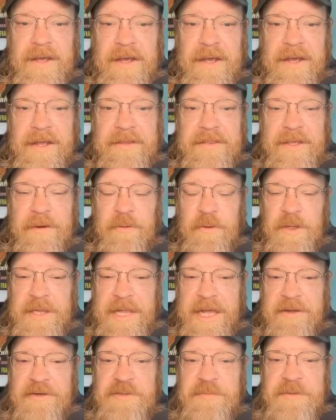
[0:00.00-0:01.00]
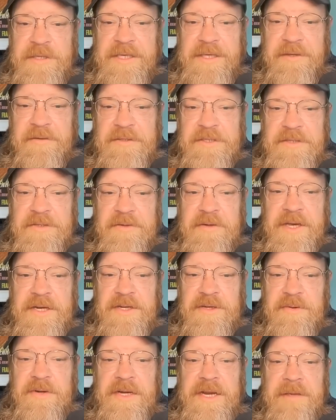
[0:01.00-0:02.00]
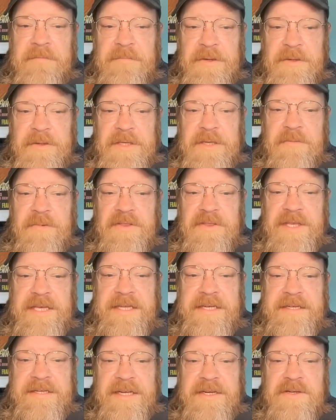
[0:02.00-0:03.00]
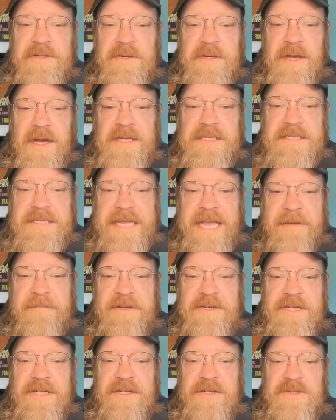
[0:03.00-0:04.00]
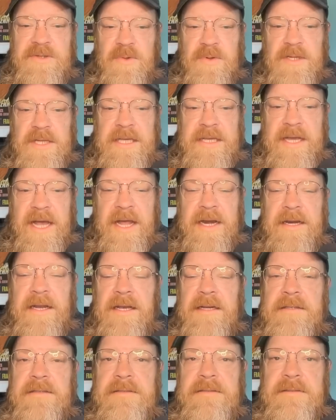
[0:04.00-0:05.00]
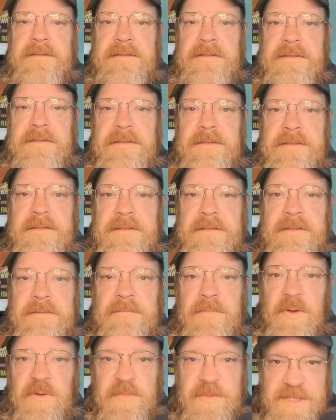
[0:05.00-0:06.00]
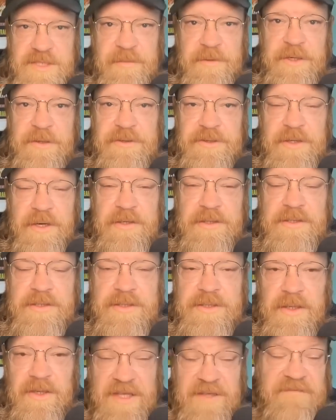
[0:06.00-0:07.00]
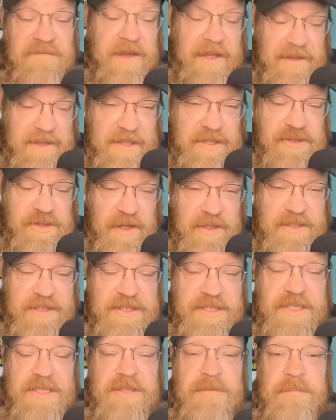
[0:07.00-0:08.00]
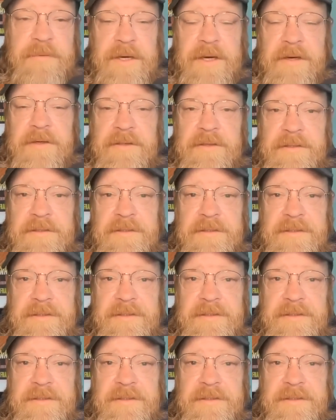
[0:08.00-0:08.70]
And they were allowed to plead guilty to entering a building with the intent to cause damage and disorderly conduct, both misdemeanor charges. So the felony charges disappear.